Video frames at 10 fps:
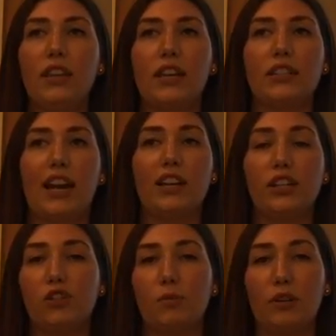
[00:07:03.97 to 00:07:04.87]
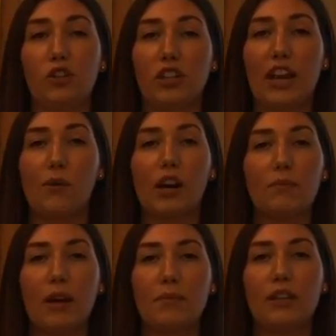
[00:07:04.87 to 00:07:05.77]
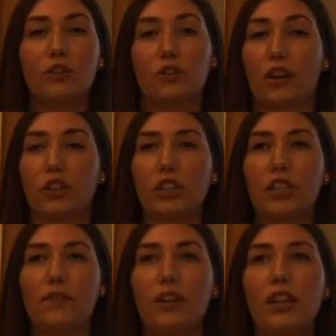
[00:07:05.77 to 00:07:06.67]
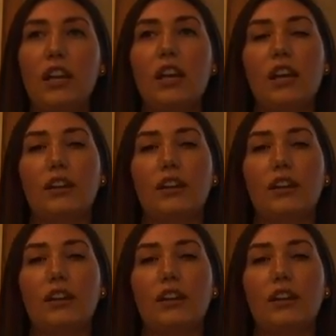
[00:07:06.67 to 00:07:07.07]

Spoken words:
the entire distribution network might be structured differently,